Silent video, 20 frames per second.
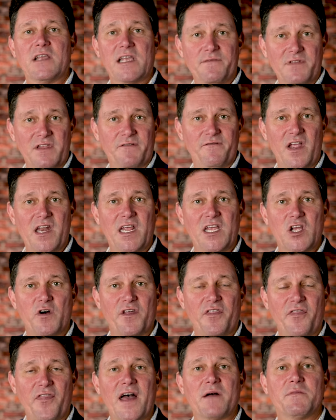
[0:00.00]
give the video
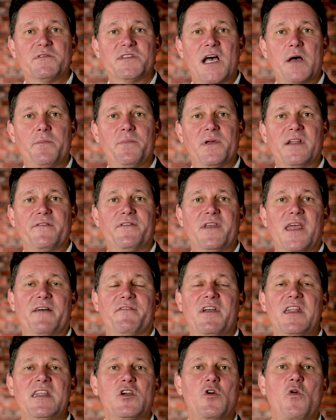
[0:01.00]
a thumbs up, and if you
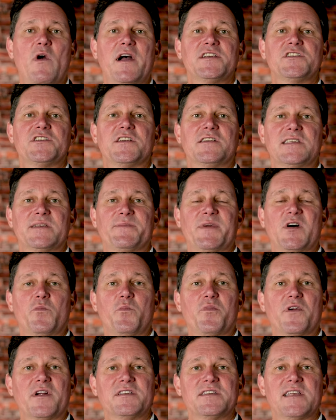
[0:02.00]
have any questions
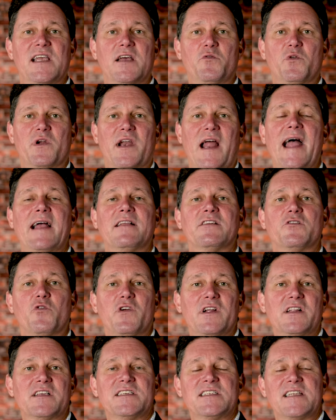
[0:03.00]
about Prince Edward Island
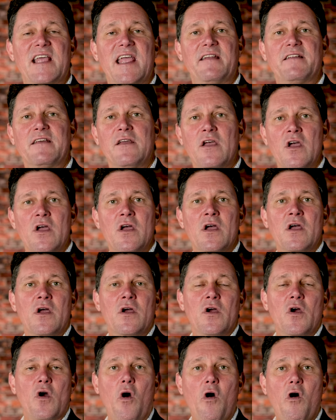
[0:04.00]
real estate
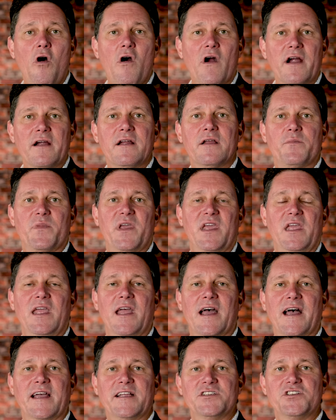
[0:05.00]
or
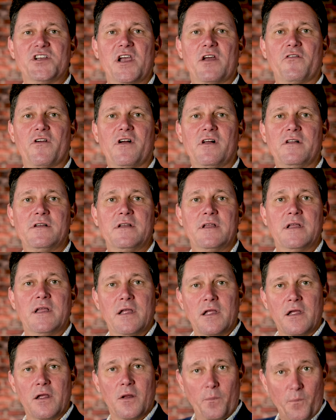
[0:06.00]
PEI in general,
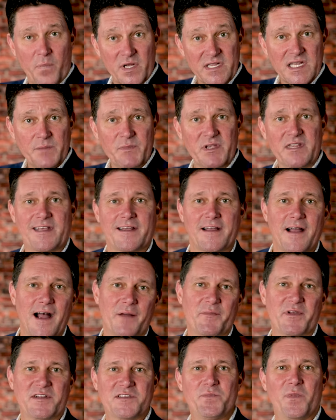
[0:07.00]
put them in the
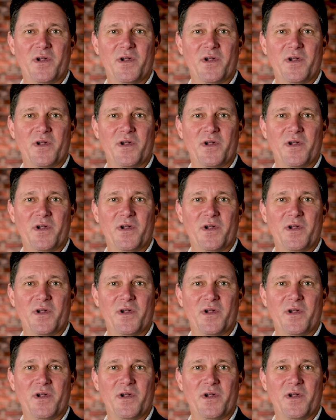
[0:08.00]
comments